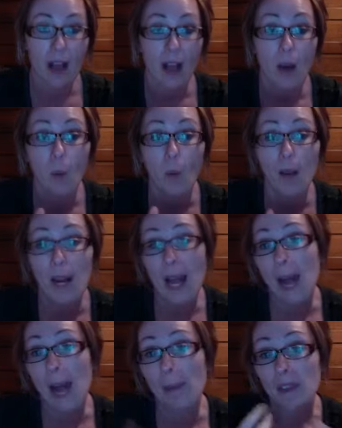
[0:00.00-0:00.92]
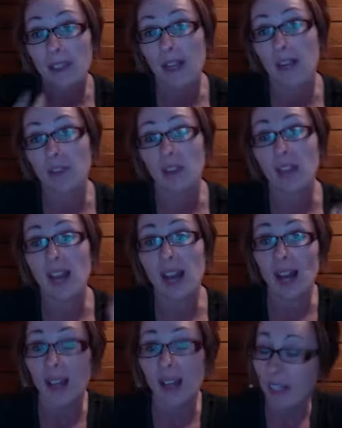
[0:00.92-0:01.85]
What happens after
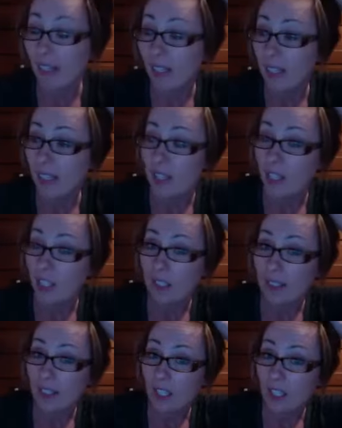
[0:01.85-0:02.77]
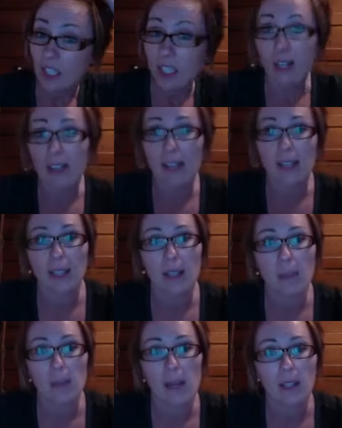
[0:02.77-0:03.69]
that is she's she got that
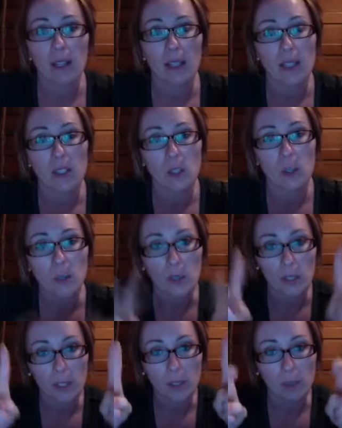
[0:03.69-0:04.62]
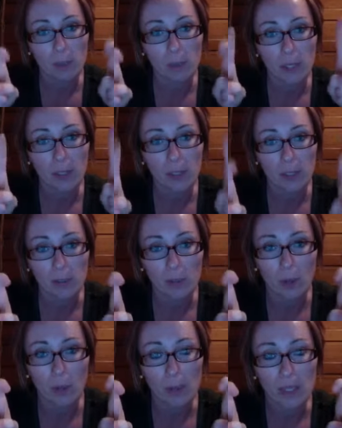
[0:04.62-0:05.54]
email and it told her to complete her
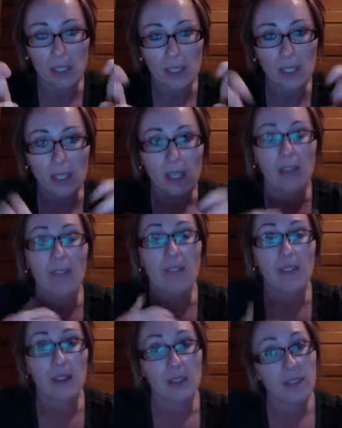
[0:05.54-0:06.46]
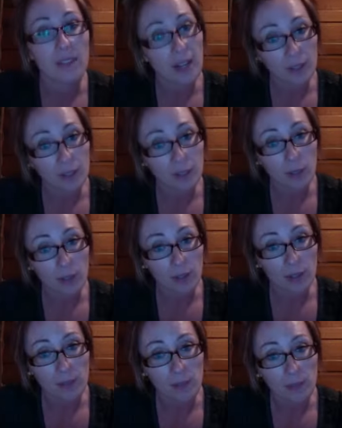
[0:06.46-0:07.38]
enrollment. It verified her
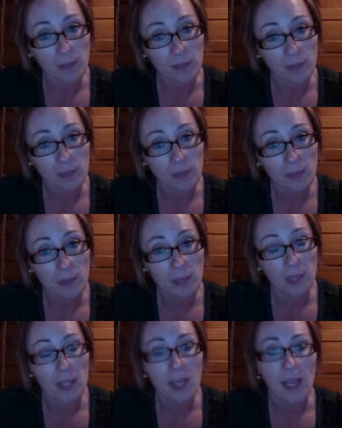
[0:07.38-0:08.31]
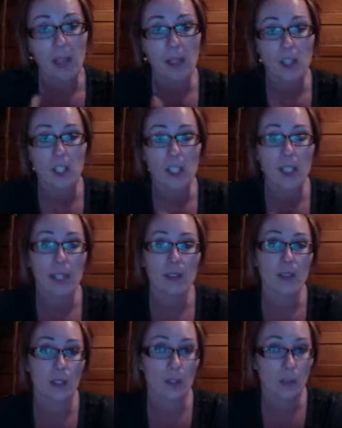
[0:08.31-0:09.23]
order, and then she
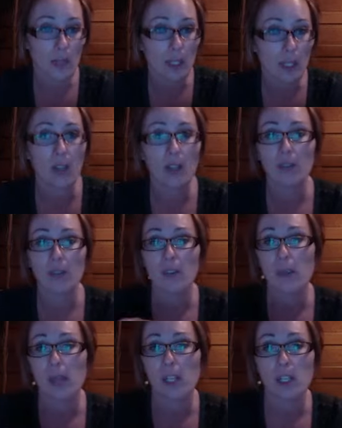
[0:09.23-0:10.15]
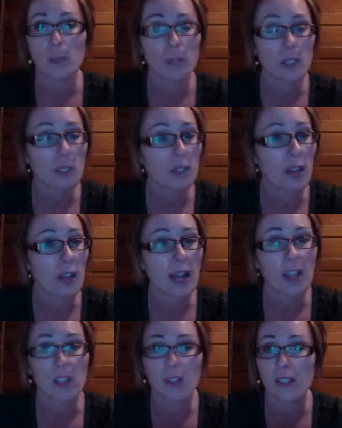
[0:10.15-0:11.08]
gives the credit card information puts her
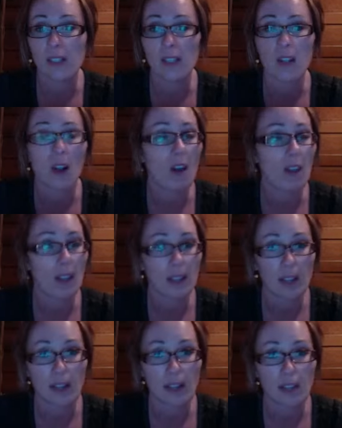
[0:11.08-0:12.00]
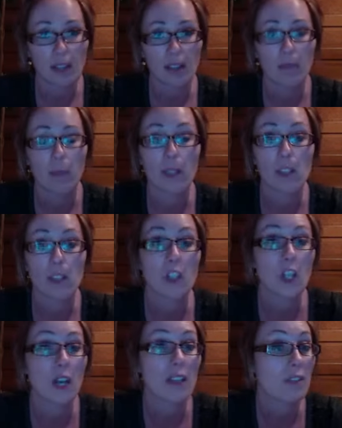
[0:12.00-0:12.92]
address in all that kind of stuff but it's
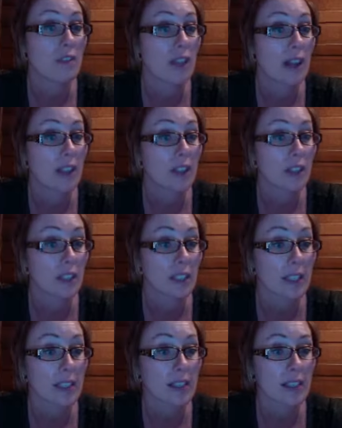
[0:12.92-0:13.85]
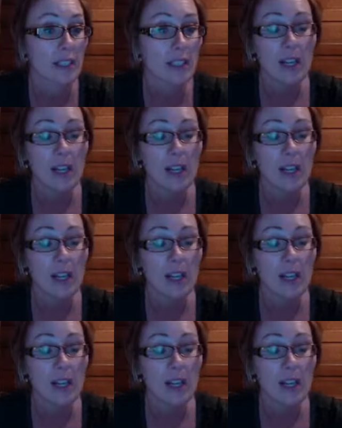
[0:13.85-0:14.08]
just faster easier